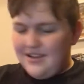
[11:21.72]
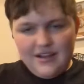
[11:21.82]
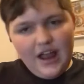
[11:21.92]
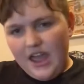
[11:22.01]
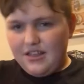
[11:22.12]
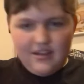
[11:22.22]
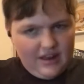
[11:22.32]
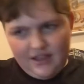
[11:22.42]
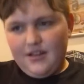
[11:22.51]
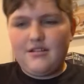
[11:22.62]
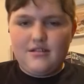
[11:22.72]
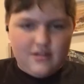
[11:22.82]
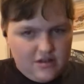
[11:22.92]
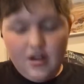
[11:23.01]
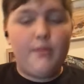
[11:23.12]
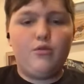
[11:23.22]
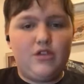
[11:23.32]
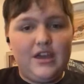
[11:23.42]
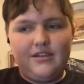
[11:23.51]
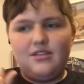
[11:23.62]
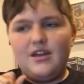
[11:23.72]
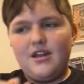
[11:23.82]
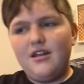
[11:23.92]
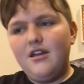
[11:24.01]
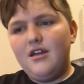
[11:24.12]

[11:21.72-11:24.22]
I did like a double take there.